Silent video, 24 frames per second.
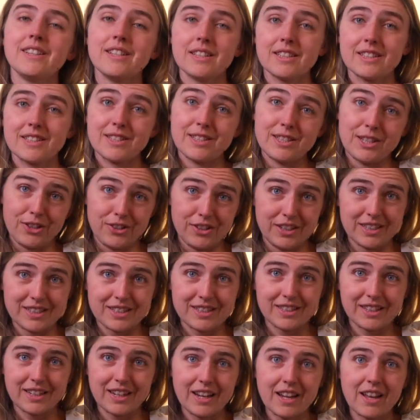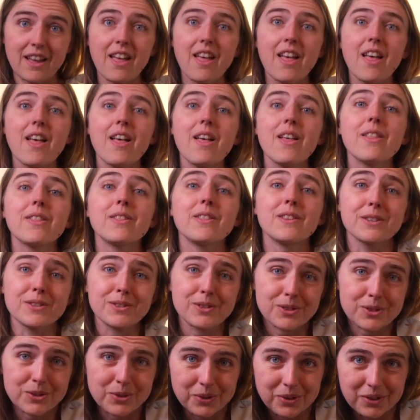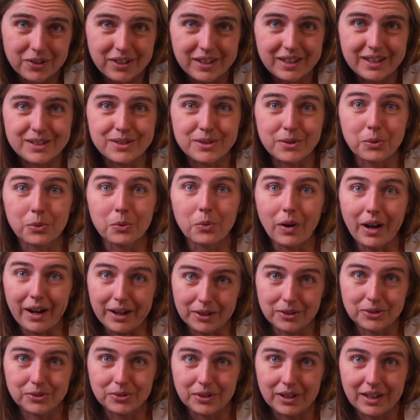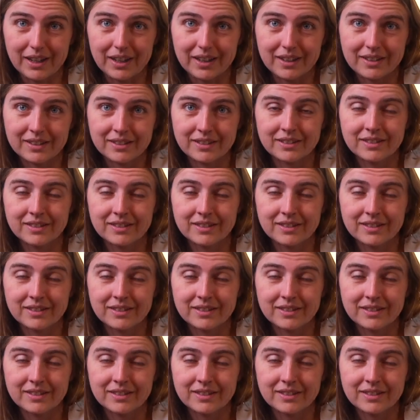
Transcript: Seriously, this story is a wild ride.